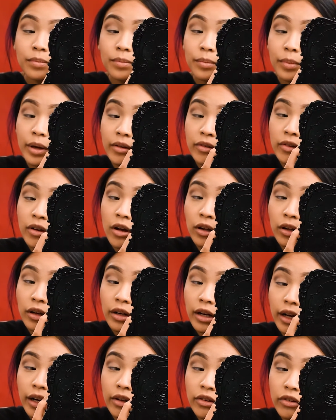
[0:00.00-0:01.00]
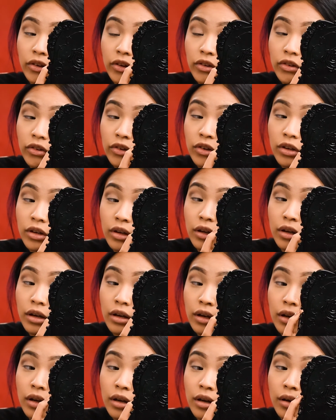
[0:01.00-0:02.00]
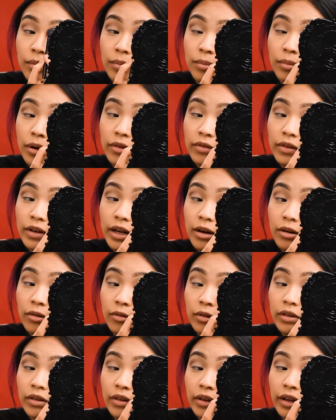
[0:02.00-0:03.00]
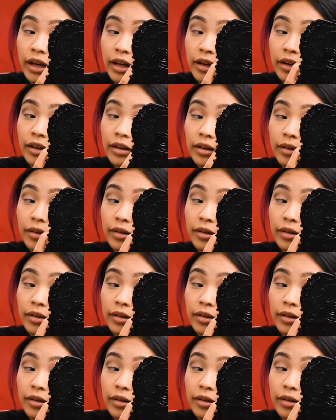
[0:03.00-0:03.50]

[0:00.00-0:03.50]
base color and just buff it out once again.